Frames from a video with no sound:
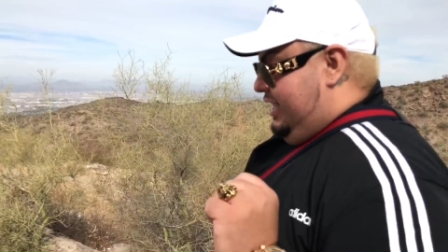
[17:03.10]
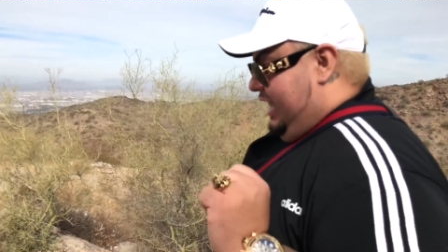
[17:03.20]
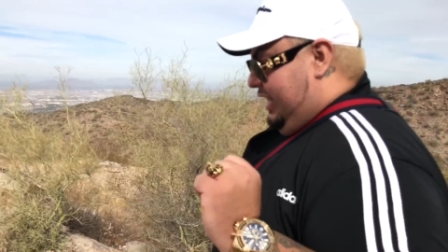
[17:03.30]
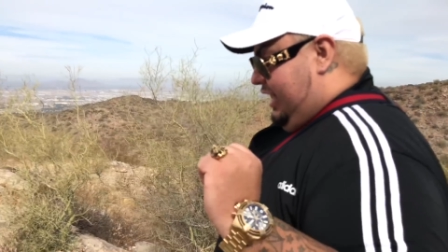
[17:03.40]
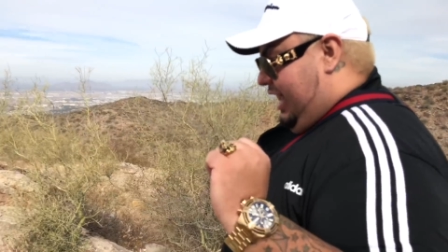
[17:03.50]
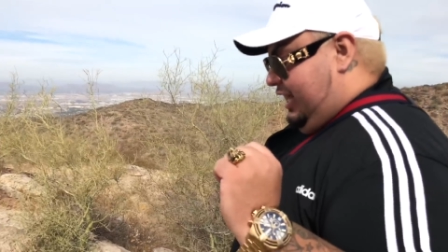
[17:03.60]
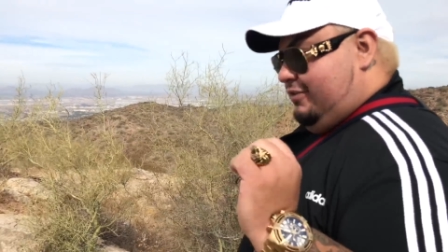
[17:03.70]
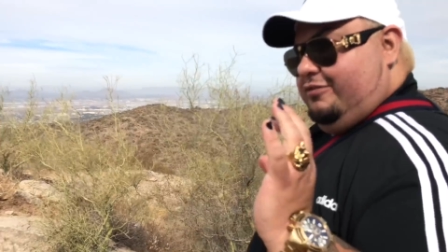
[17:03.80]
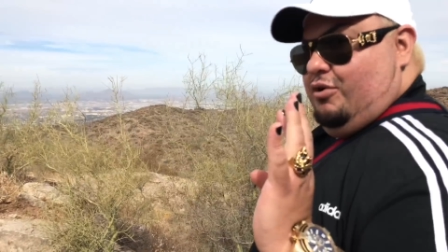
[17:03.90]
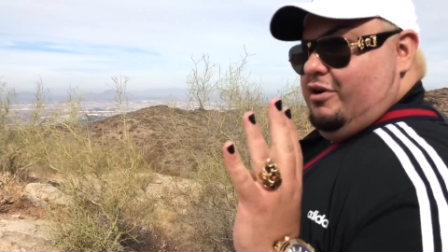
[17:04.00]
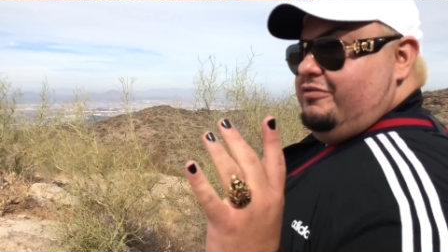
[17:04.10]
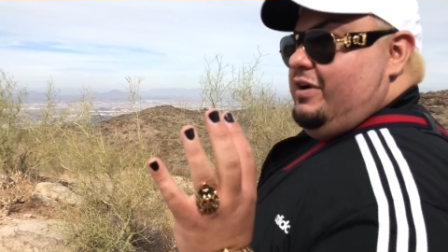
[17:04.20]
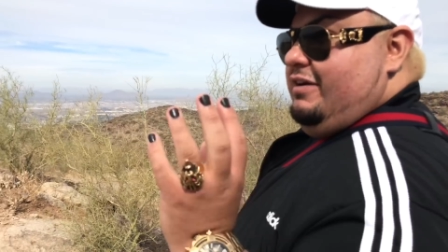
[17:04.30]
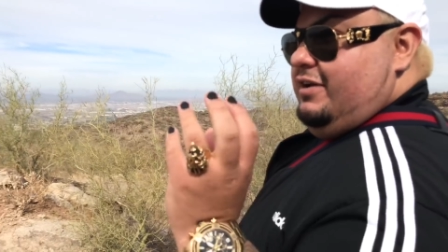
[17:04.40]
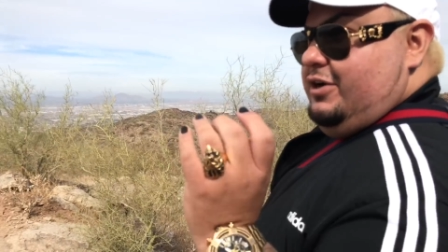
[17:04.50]
and like four or
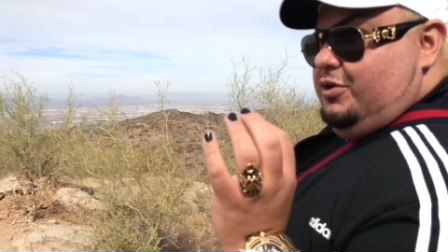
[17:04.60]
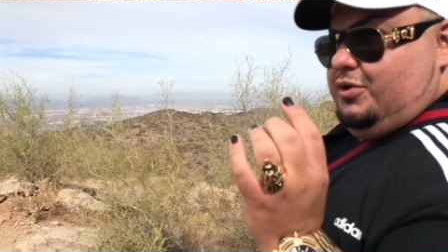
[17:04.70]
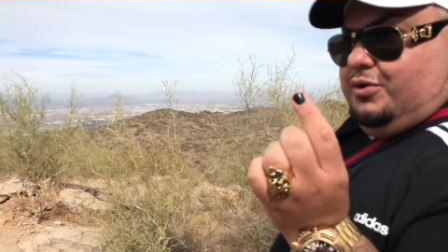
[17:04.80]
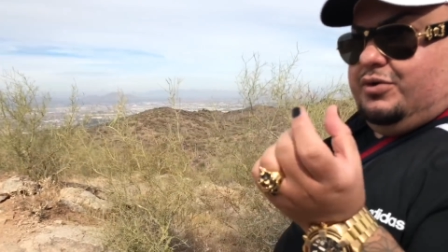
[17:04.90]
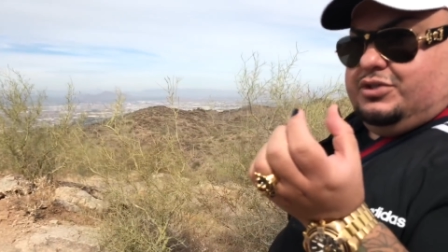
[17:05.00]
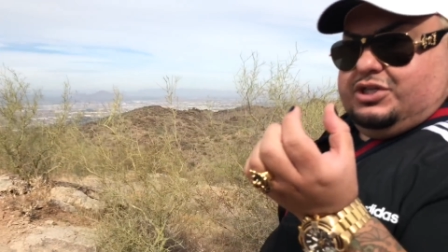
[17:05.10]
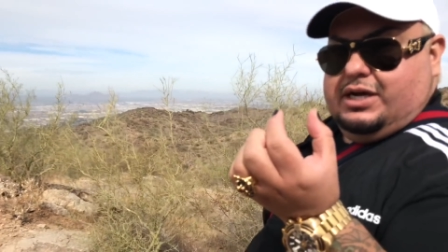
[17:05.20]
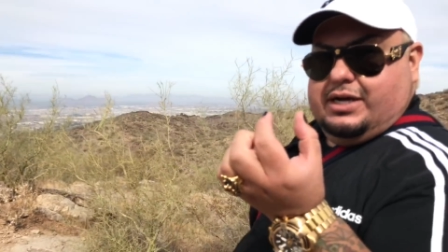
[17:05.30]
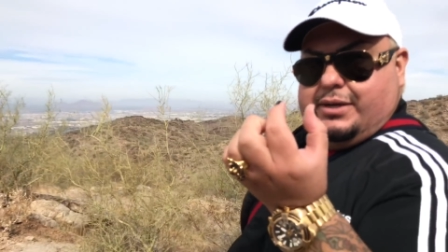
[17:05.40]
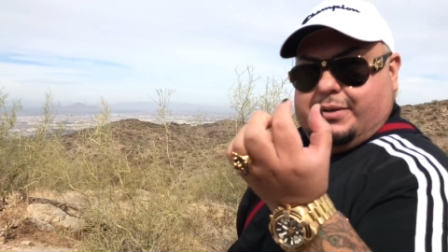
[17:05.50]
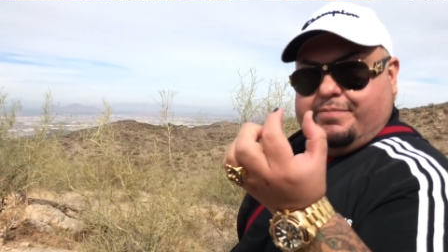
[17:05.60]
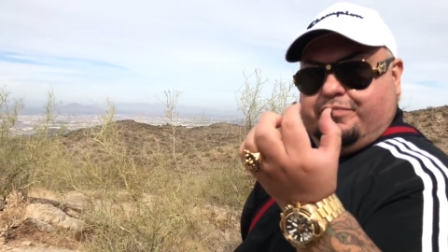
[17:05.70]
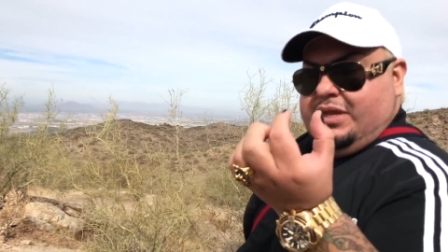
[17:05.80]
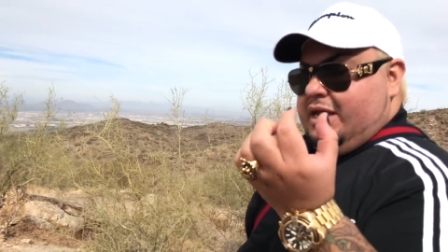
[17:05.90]
five little um,